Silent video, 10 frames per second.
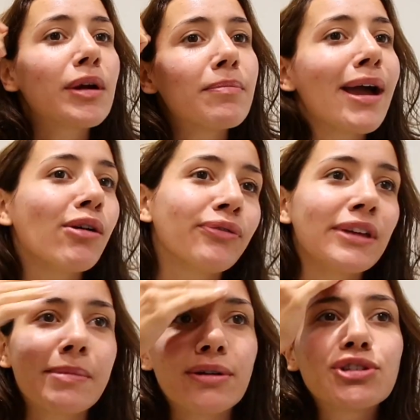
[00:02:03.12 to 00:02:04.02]
We're a
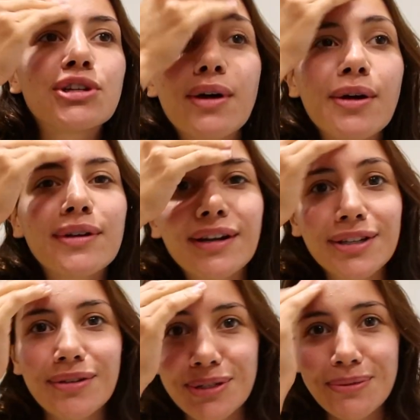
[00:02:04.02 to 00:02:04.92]
male-female duo and I
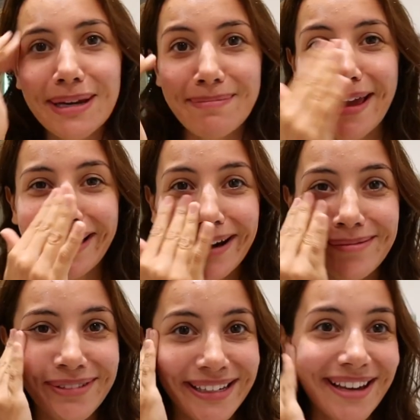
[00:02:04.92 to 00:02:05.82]
don't do any
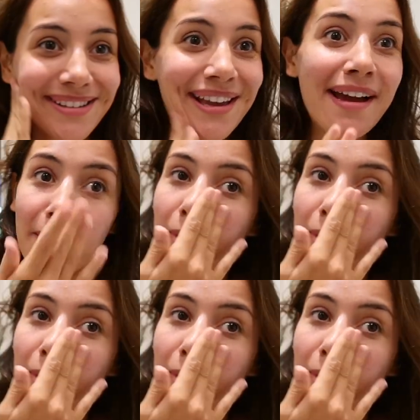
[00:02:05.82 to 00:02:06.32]
makeup videos,